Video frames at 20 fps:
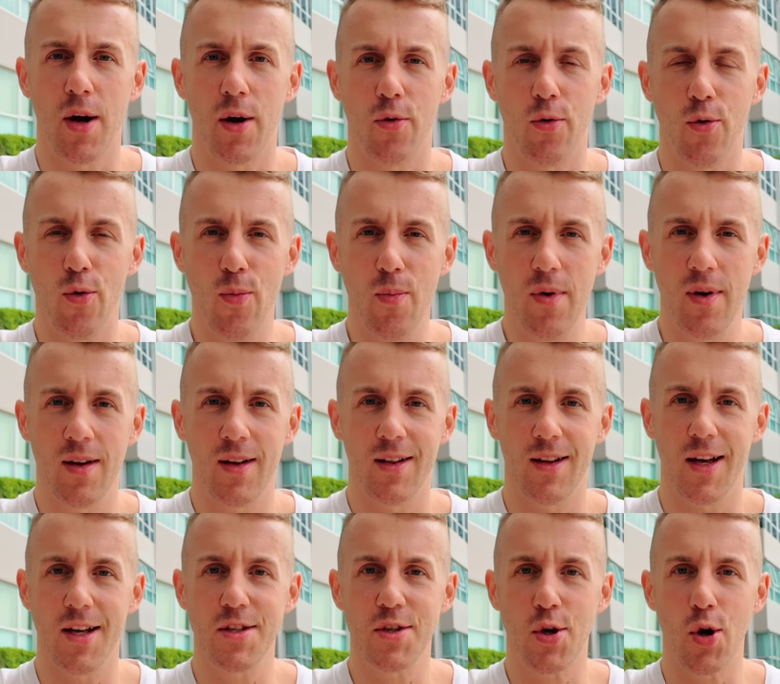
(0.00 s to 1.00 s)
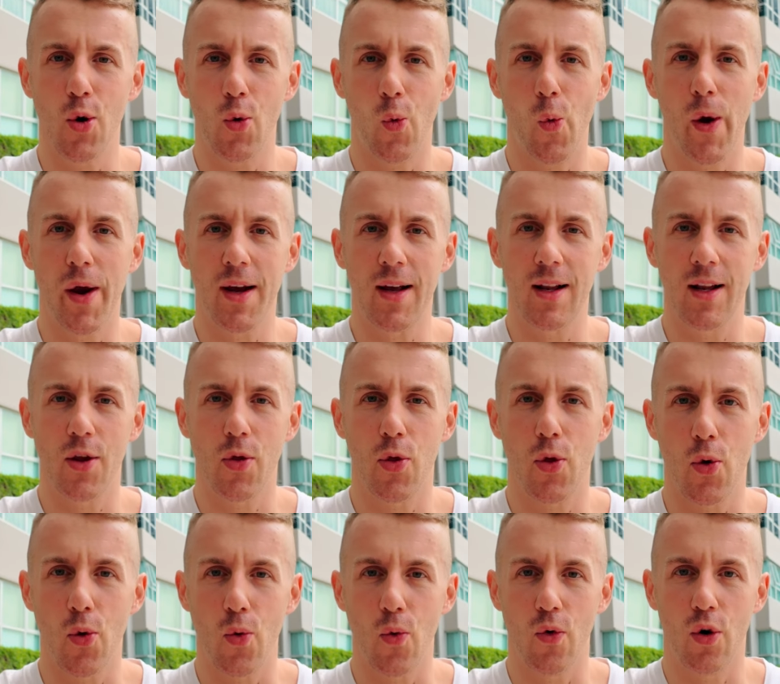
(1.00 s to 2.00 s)
my room, let's go quickly
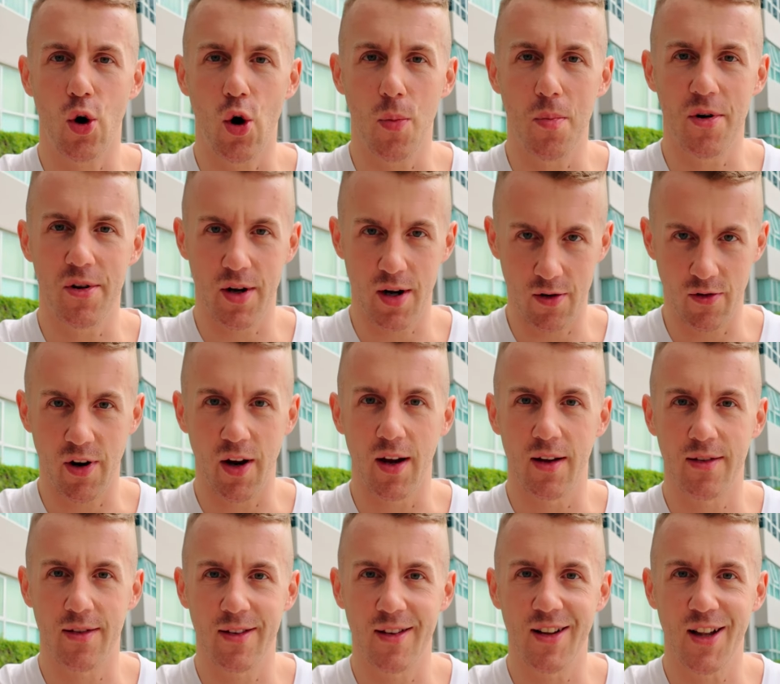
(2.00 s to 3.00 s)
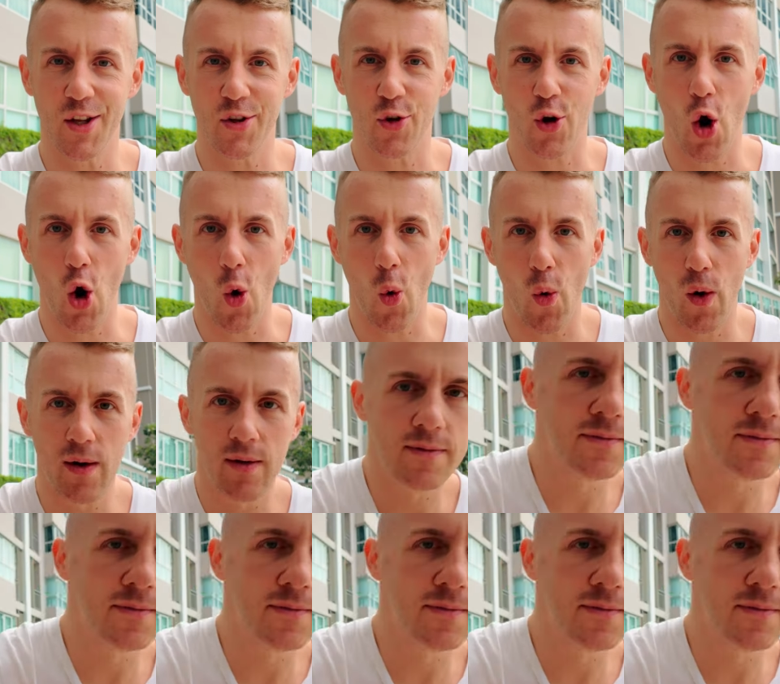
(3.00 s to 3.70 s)
through common areas. Let's go.